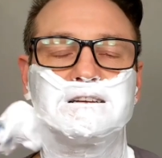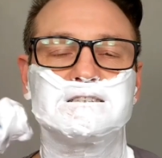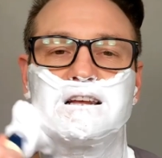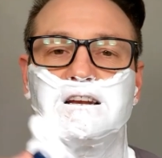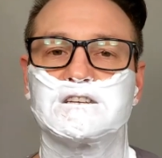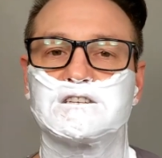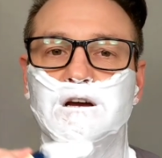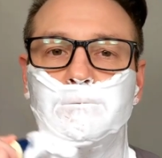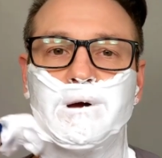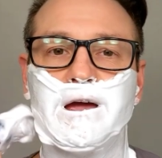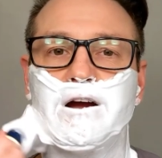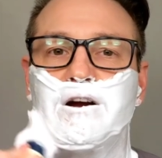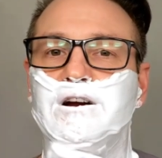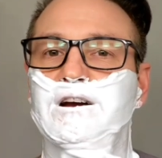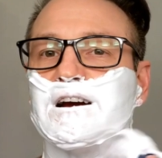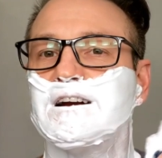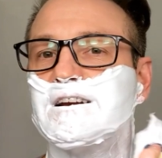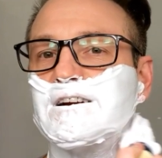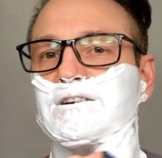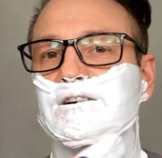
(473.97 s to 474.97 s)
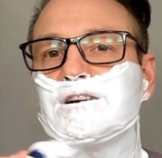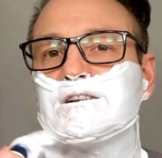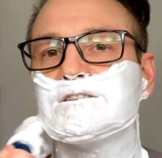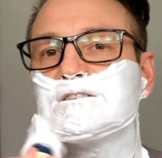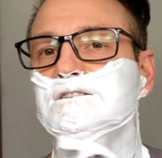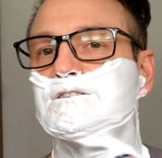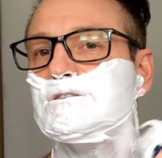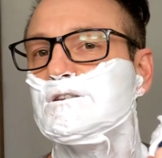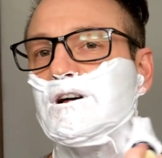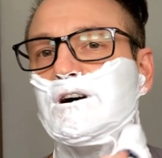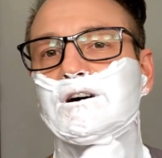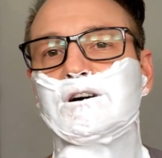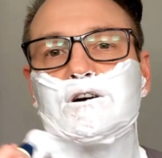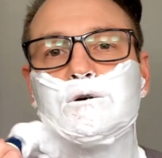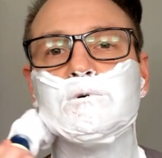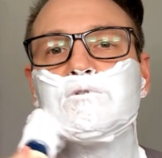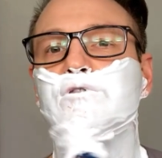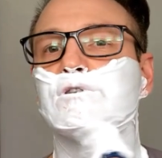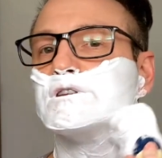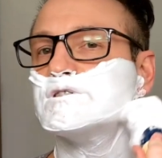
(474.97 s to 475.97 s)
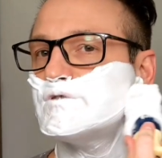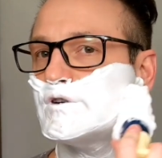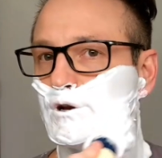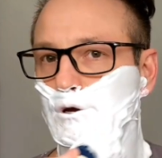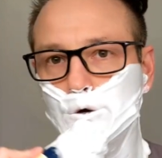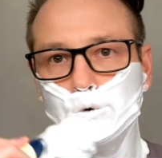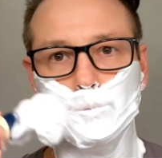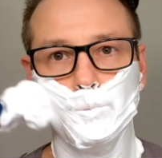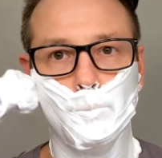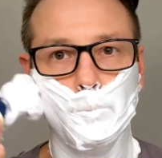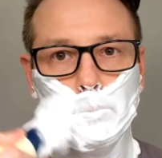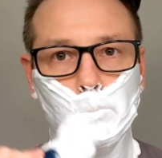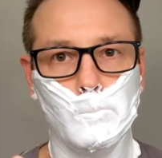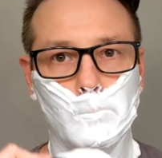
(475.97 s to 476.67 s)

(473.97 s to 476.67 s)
So I just got my hair cut here not too long ago before this video.